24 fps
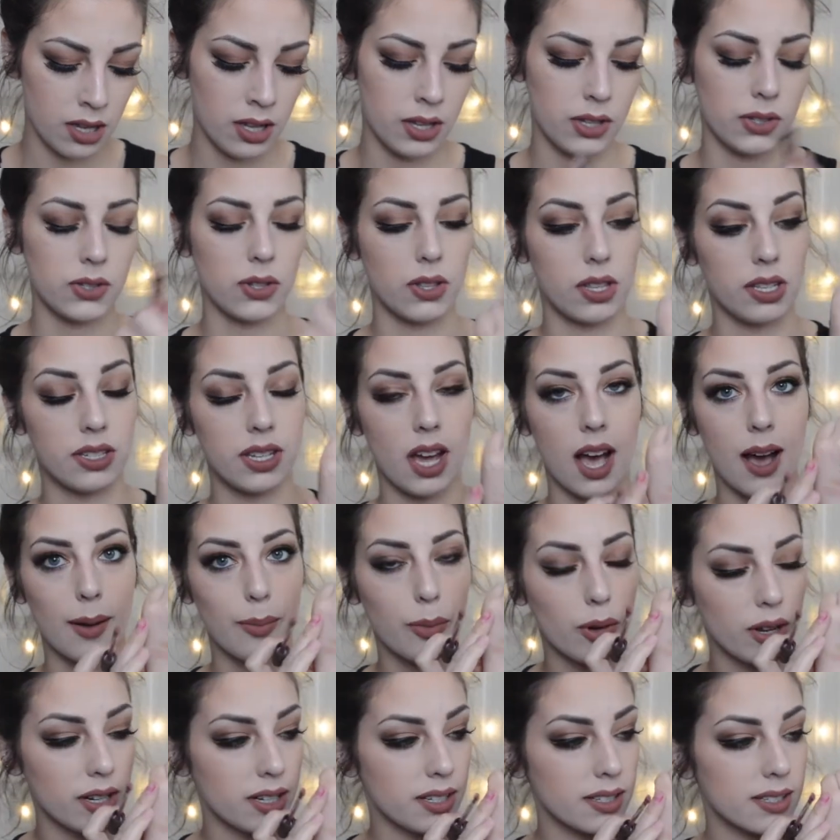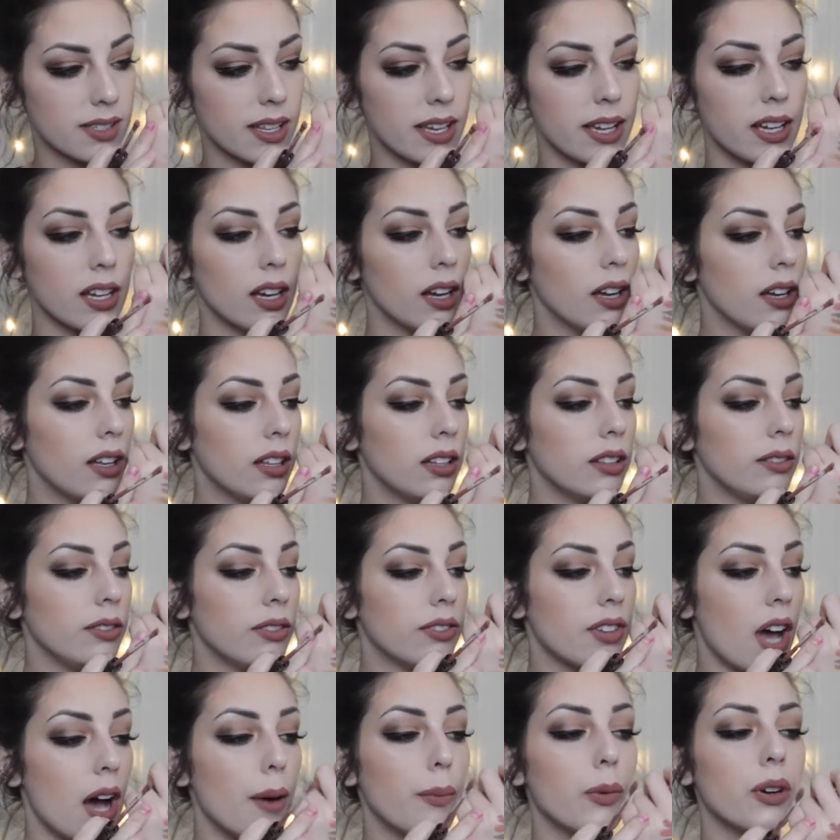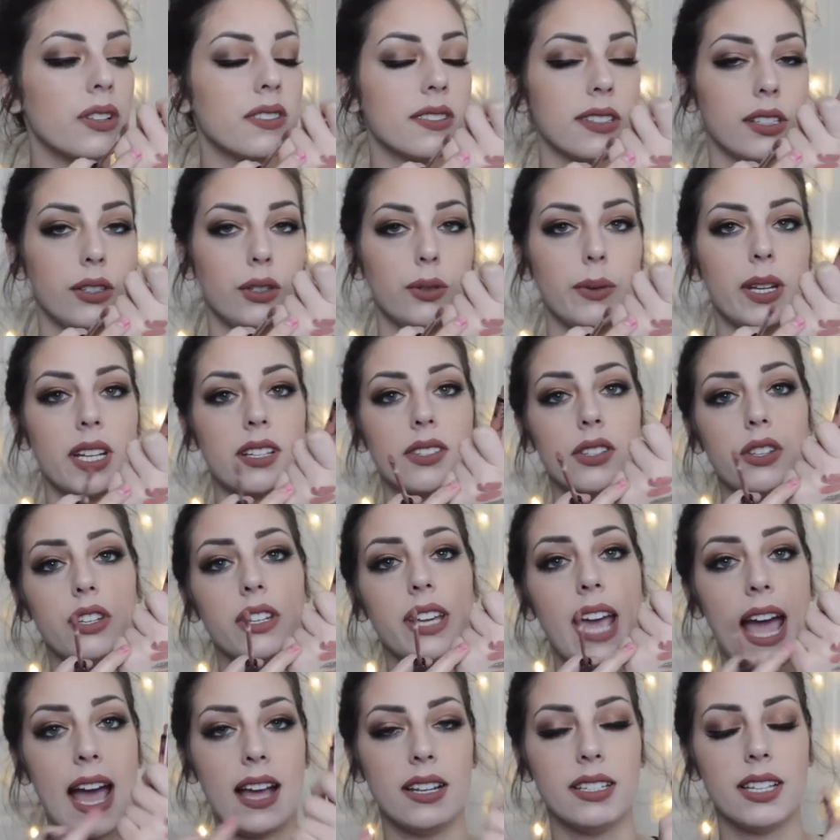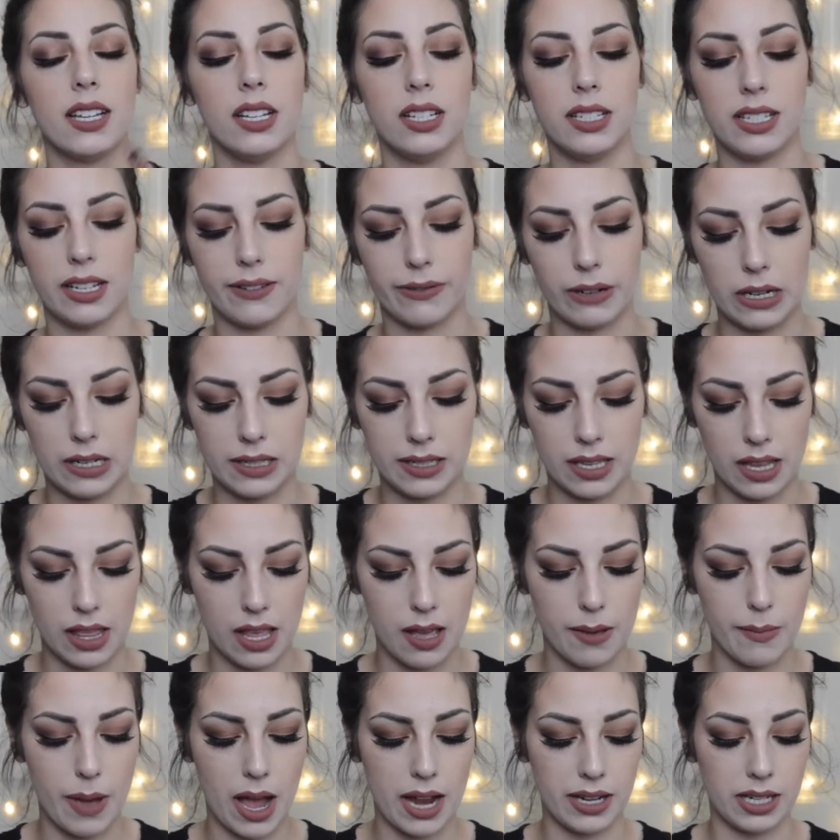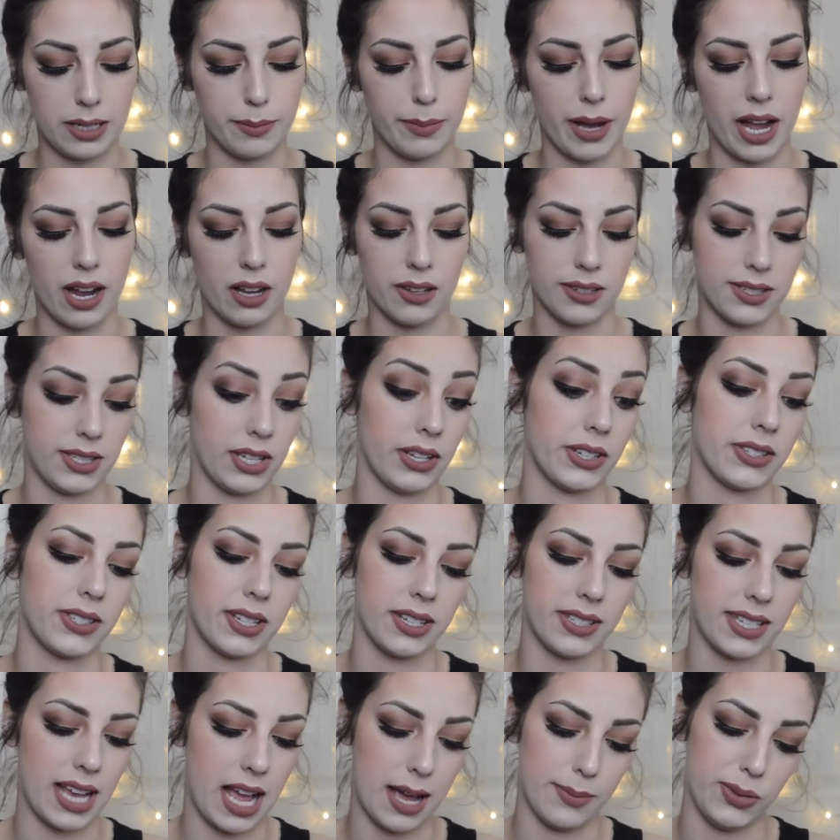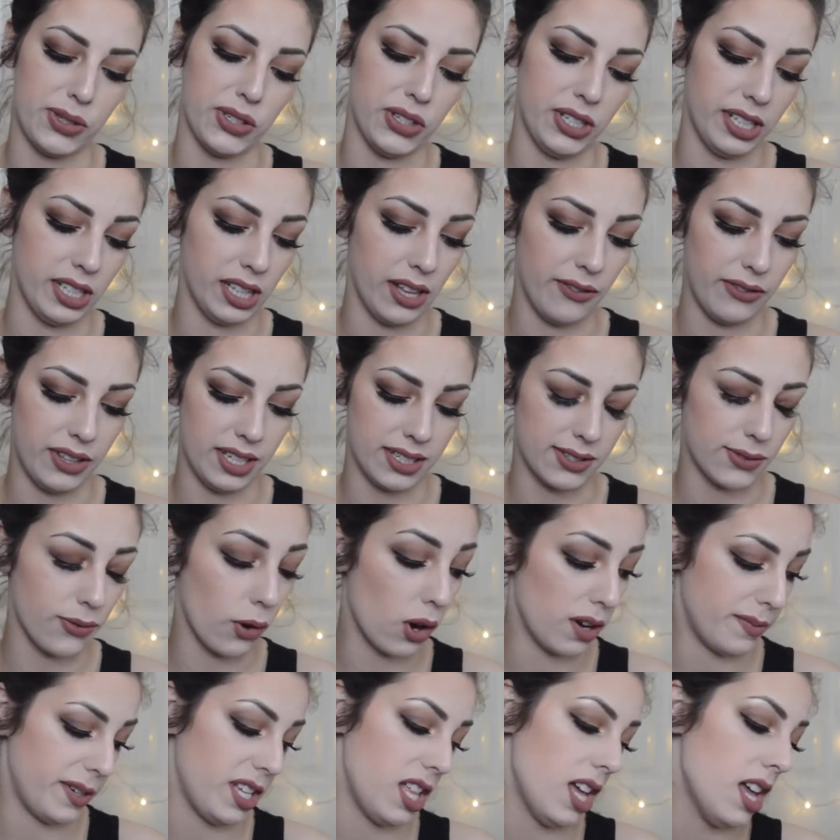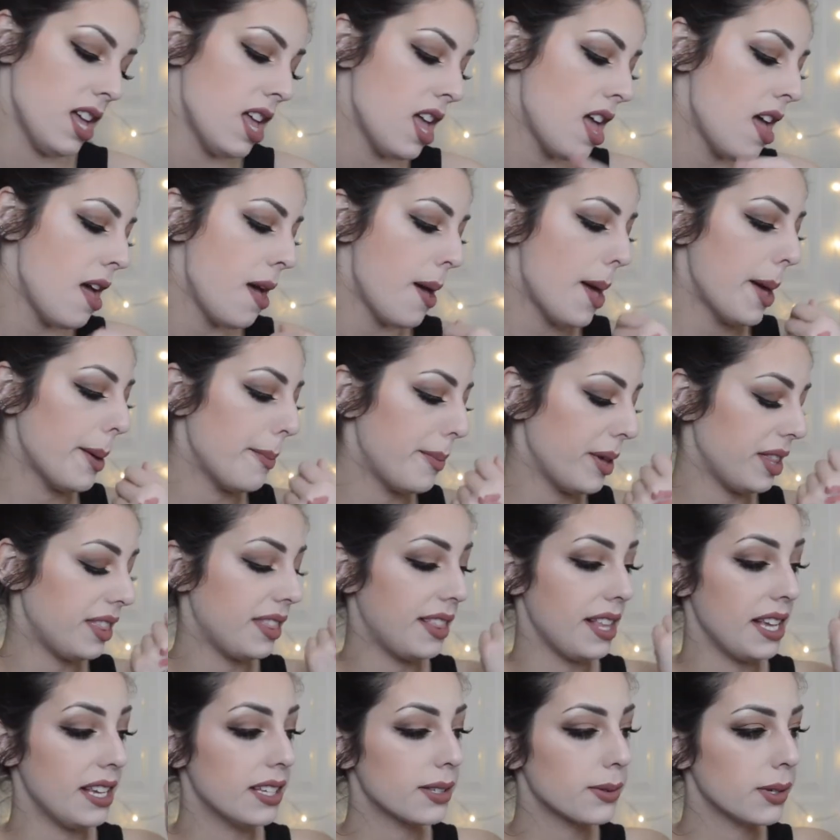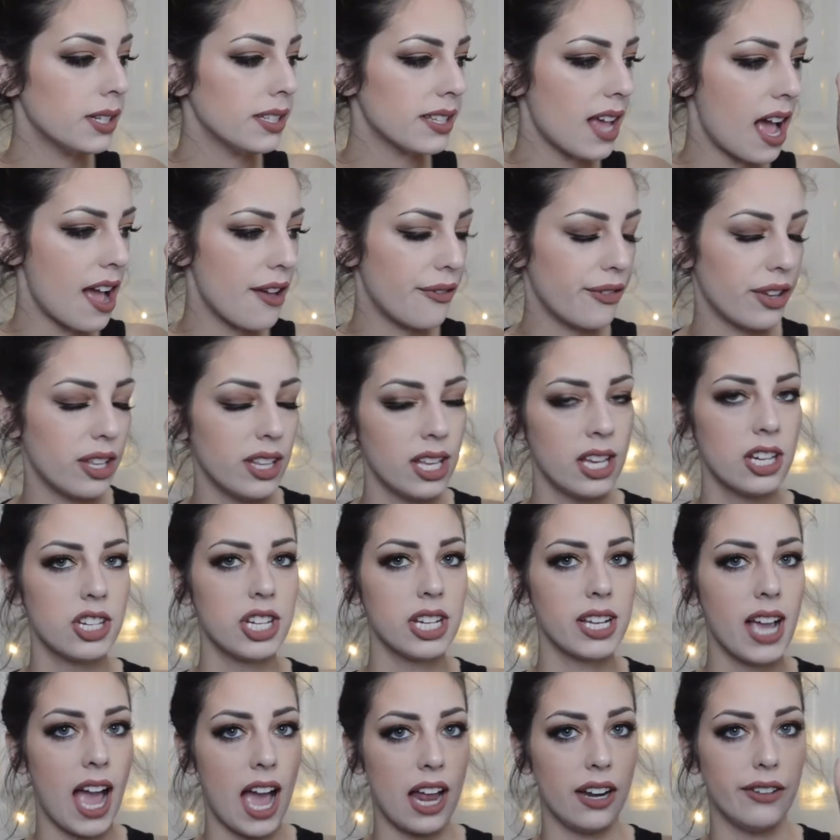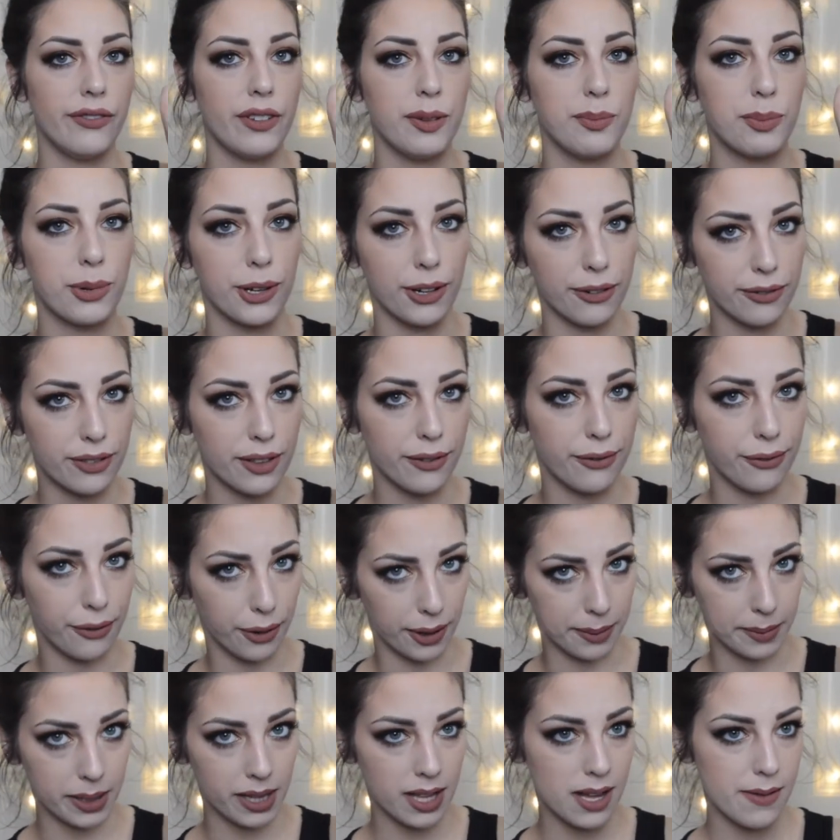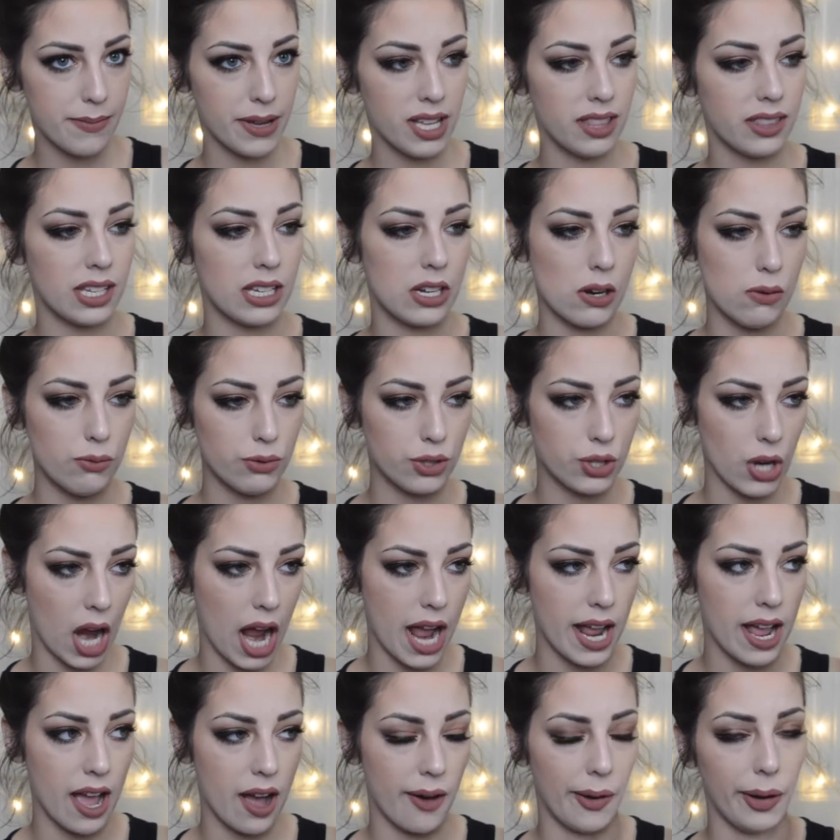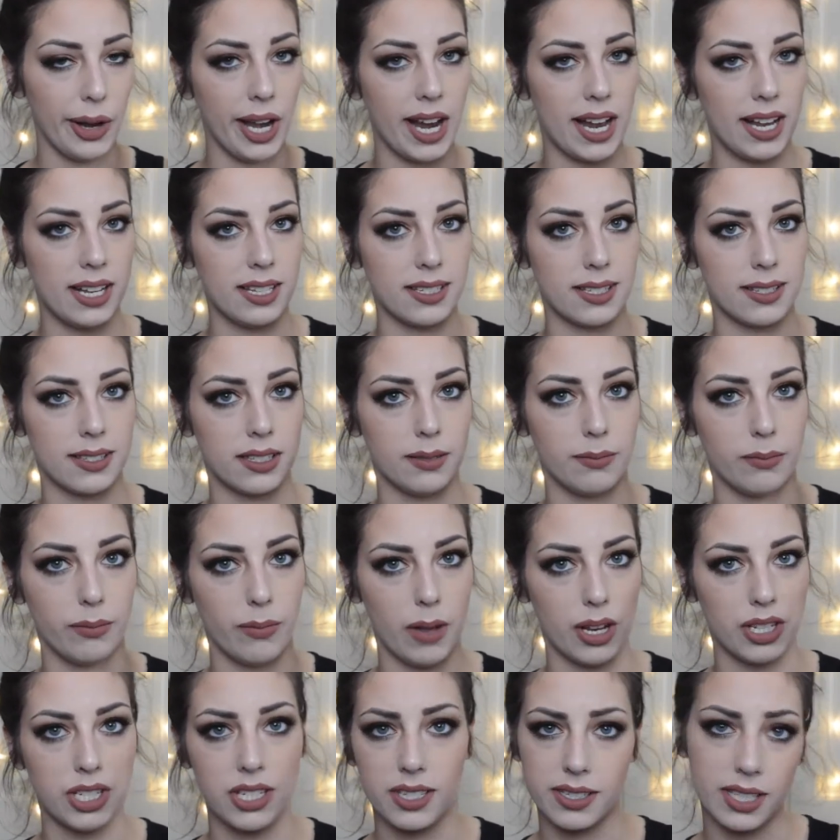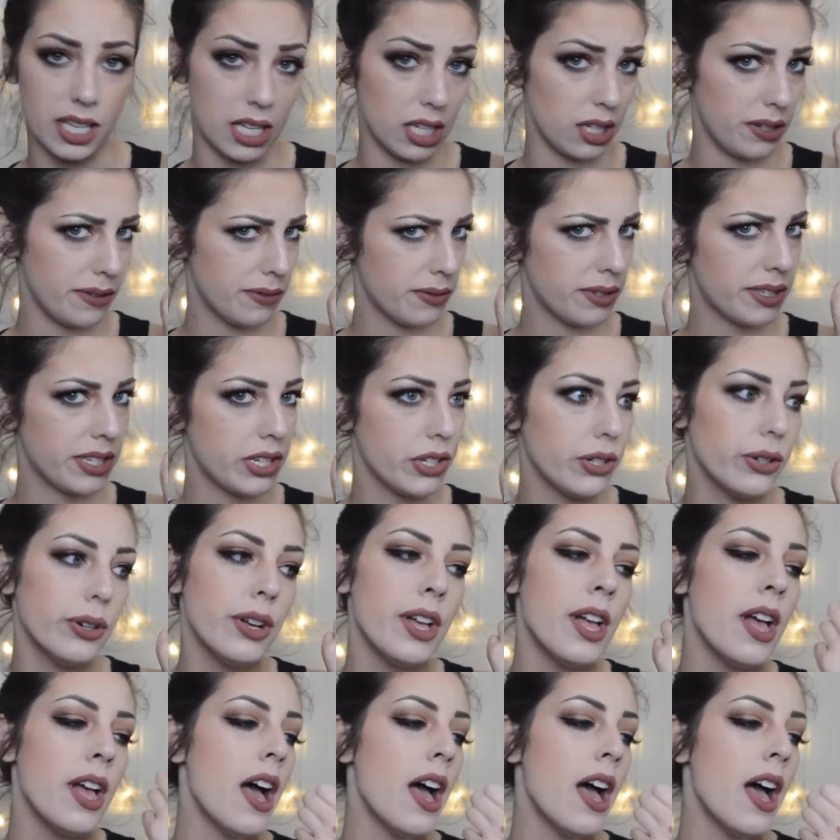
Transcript: So the top one is like, top one's Ludwig. So you can tell the difference in them. I did buy all six because I absolutely love this formula. But these ones, I feel like she kind of improved the formula a bit. They don't dry out as much as they used to.